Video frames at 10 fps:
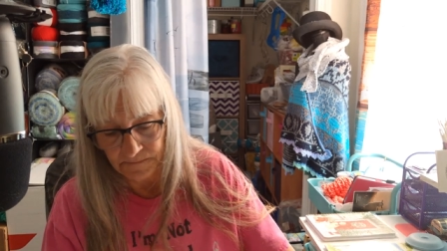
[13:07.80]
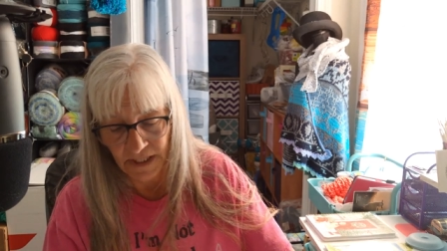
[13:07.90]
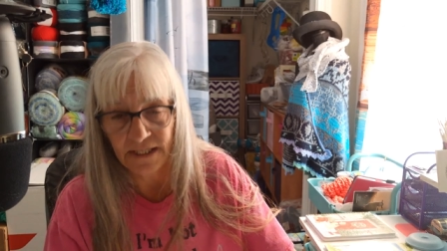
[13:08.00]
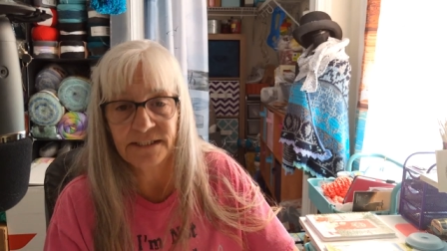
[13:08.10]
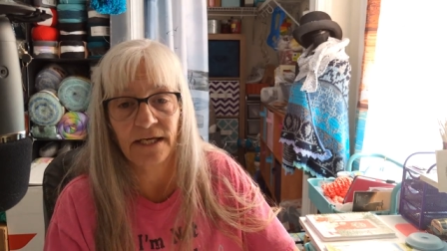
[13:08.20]

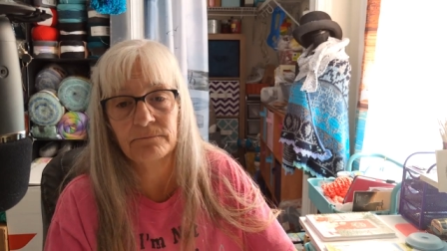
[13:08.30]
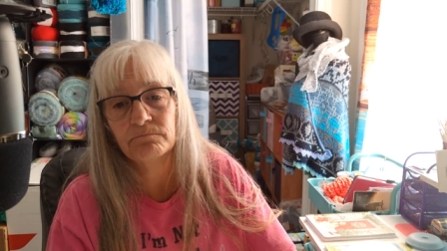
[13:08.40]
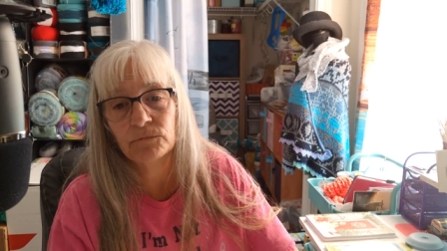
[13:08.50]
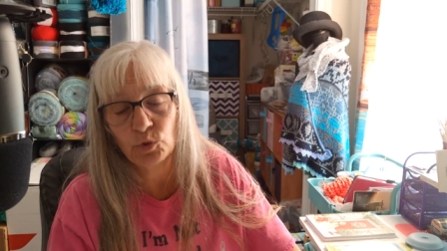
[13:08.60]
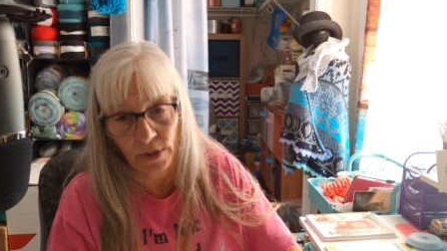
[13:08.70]
like I said,
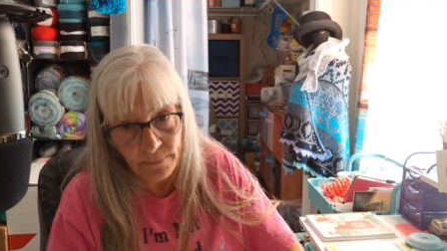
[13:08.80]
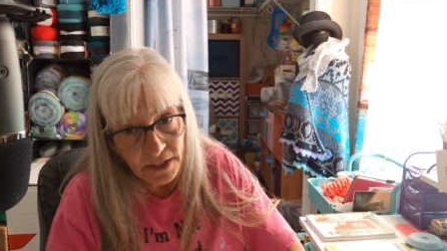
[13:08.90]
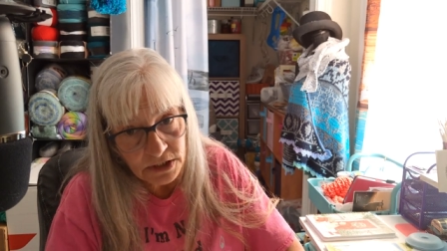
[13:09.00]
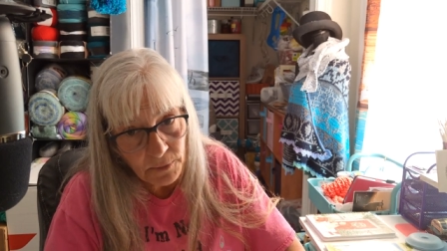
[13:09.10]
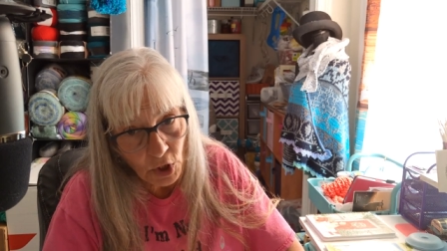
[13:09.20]

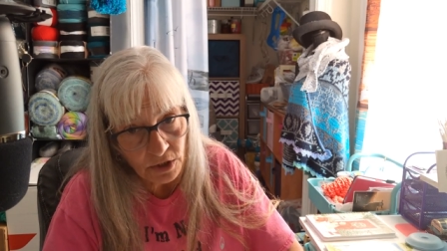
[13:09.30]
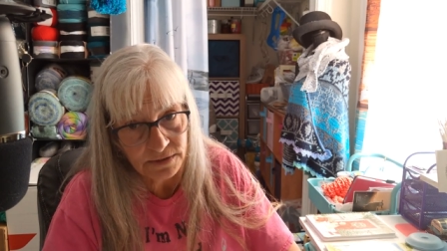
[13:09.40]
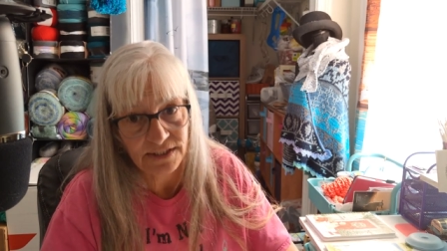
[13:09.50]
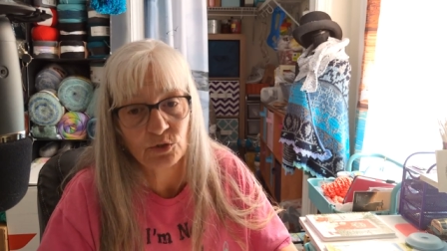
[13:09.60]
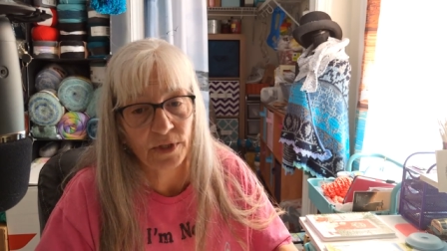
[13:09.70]
$20 a
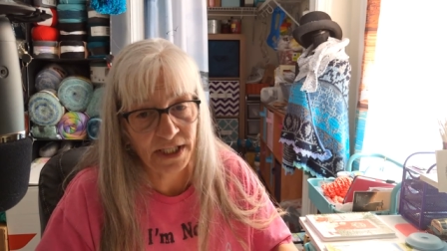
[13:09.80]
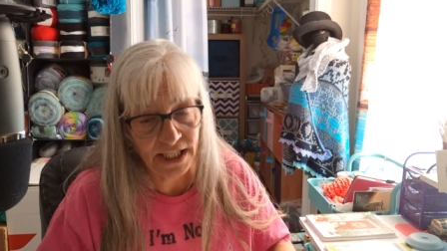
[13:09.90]
box. That's 20